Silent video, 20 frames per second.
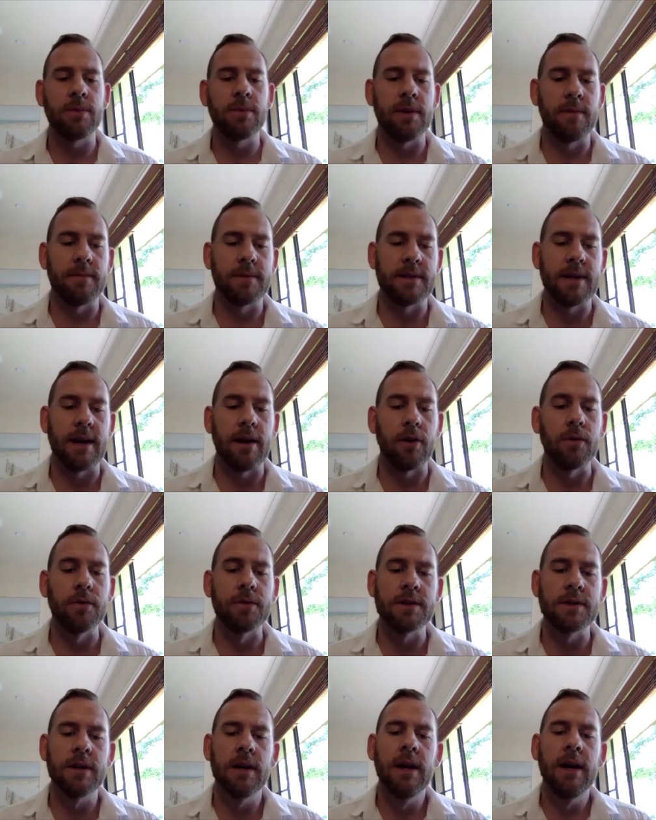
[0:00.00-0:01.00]
with
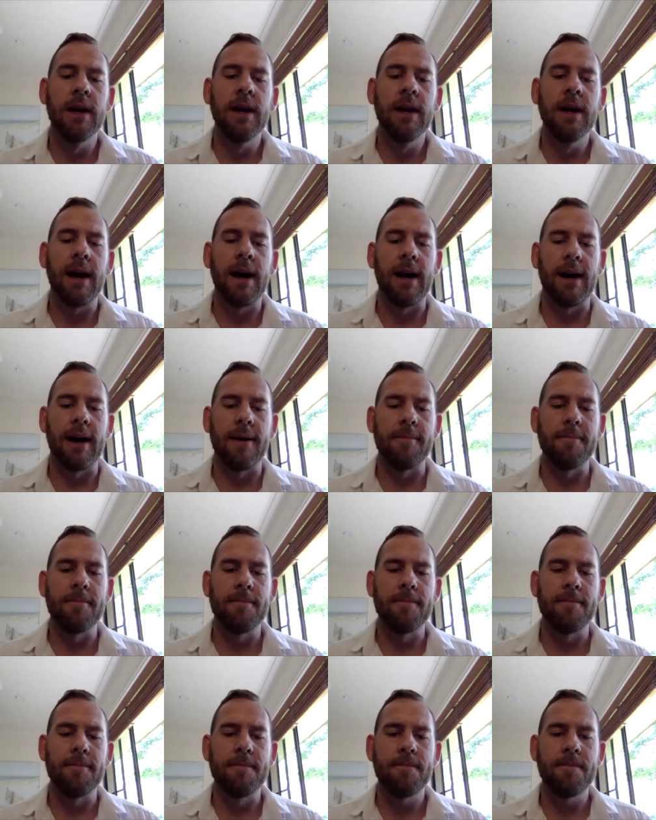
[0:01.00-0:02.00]
themselves,
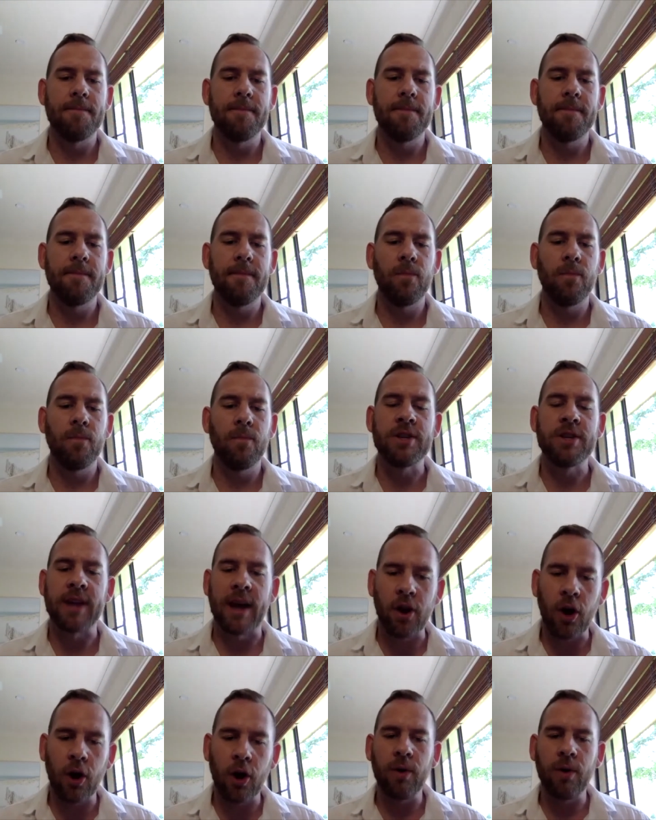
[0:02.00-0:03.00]
um, which I
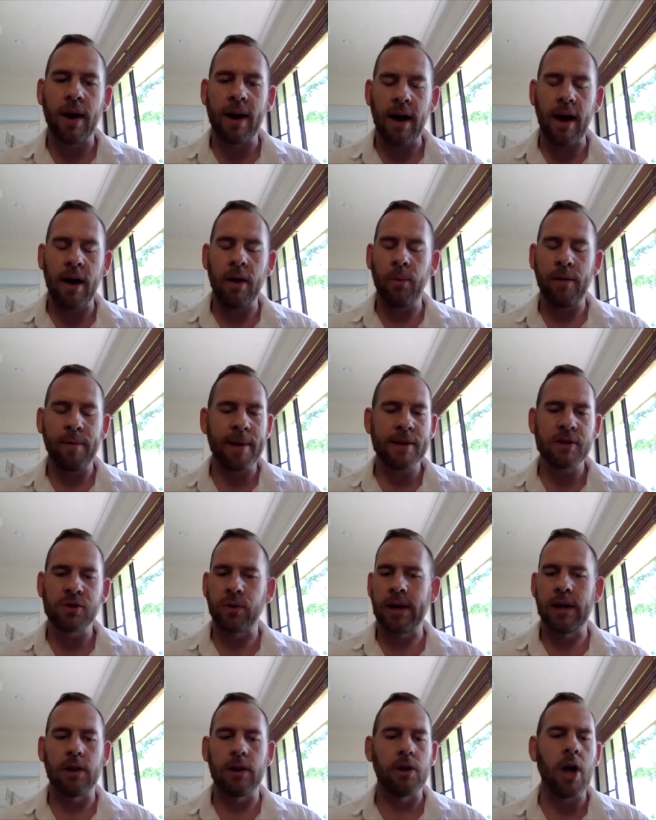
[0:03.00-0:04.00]
know I, we've been
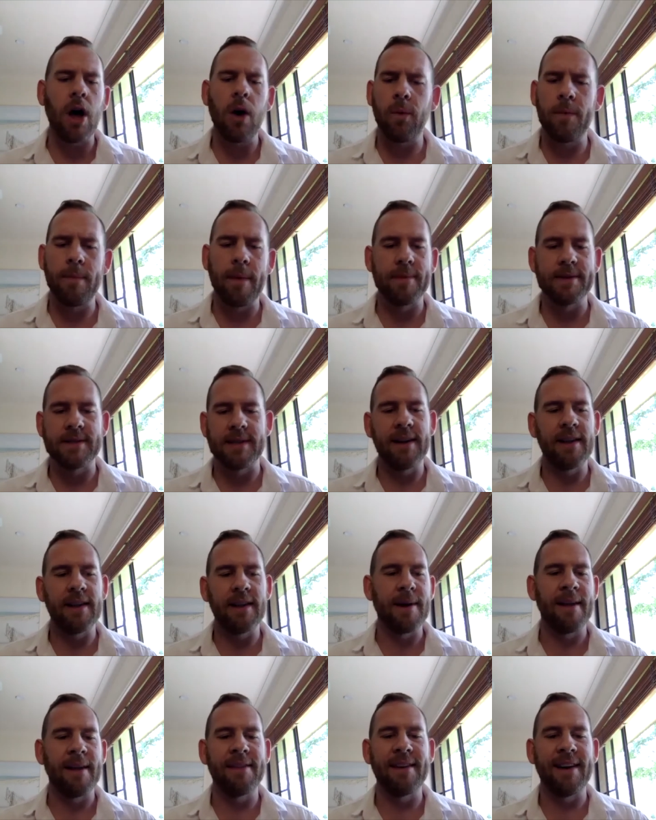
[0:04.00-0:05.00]
talking a lot with members lately
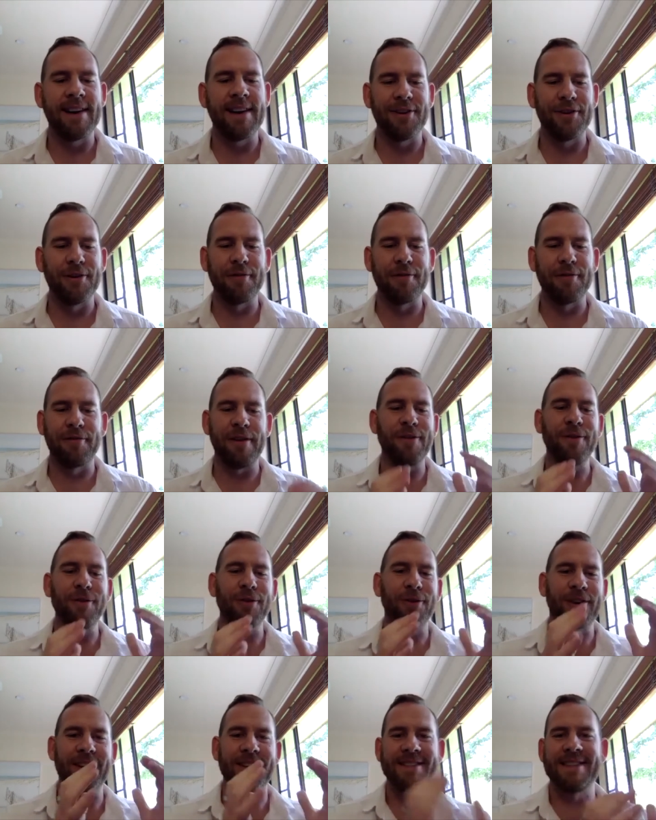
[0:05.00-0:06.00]
about the idea of if you
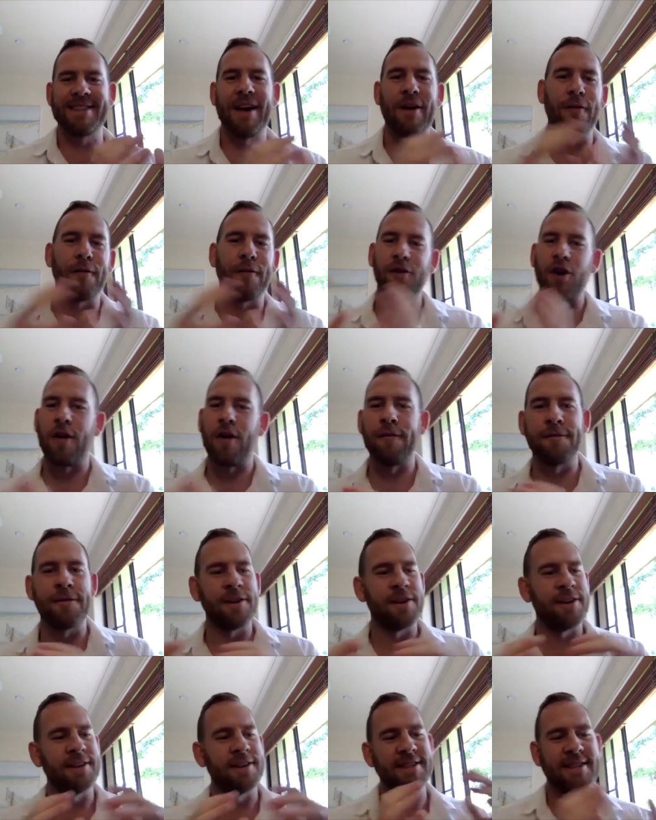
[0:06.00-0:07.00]
look at self
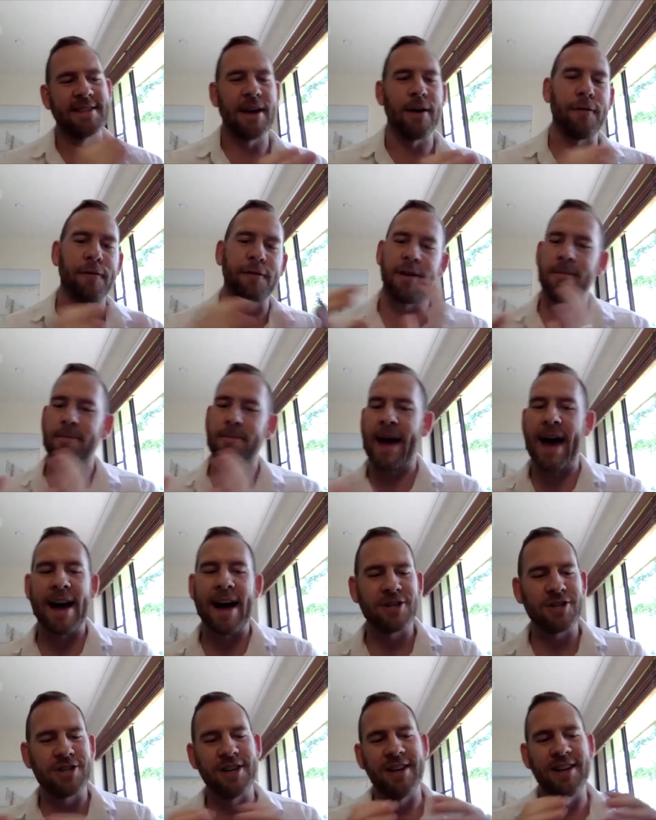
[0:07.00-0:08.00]
confidence, self
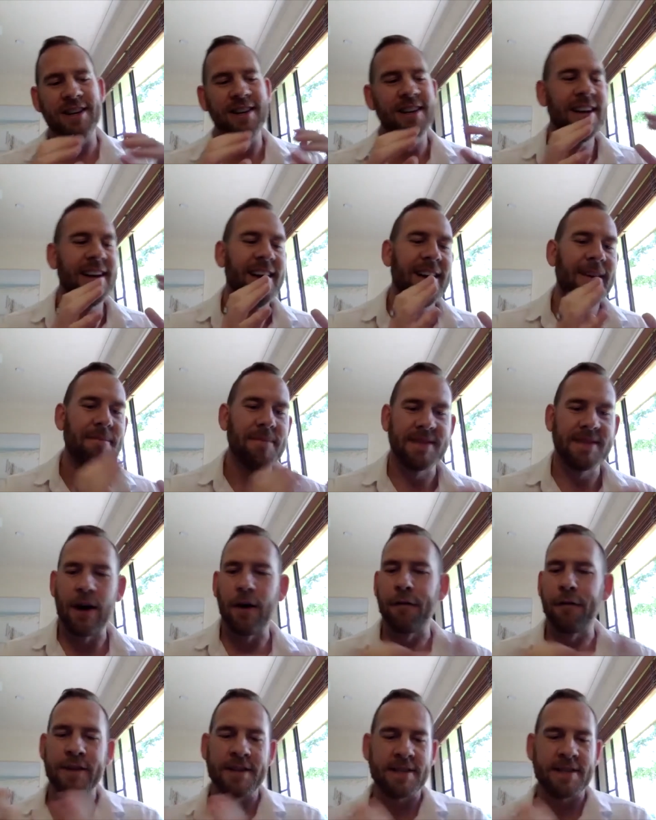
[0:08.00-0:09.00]
compassion, mm.
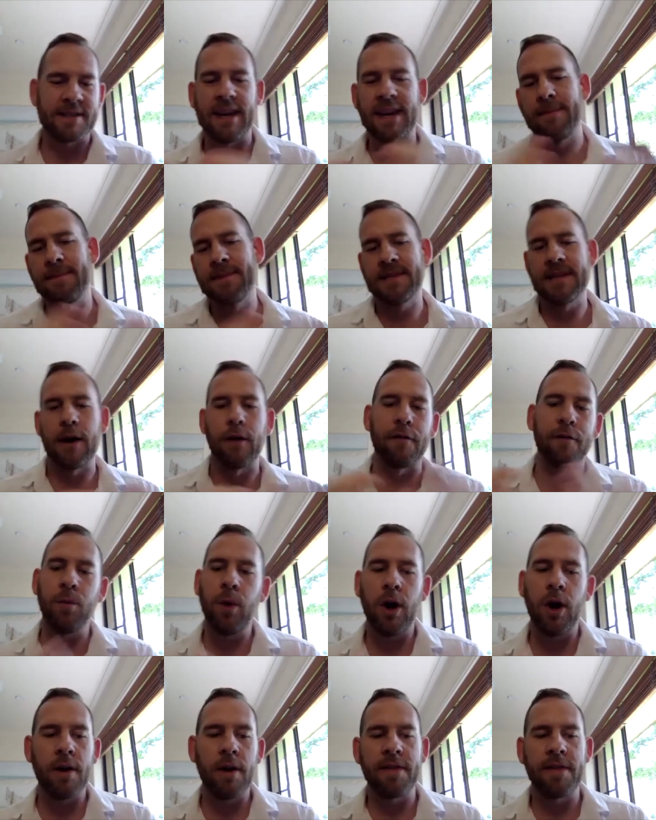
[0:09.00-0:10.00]
self esteem, mm. self
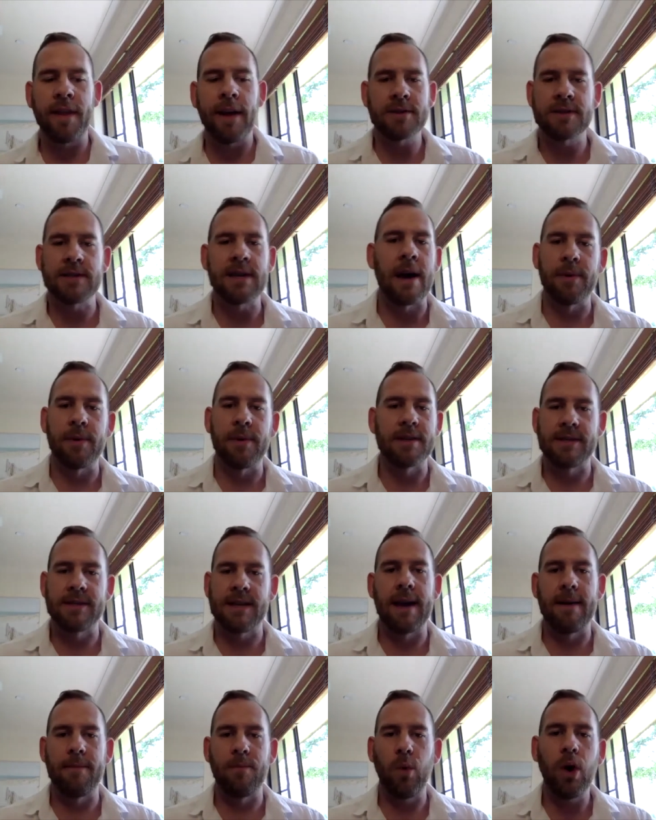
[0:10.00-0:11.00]
worth, they all start with the
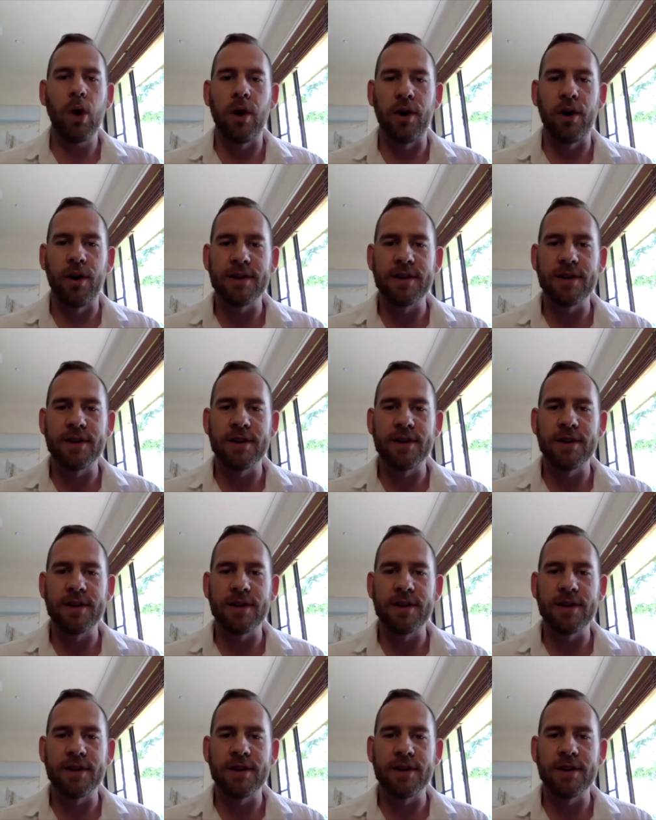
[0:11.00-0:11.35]
same word,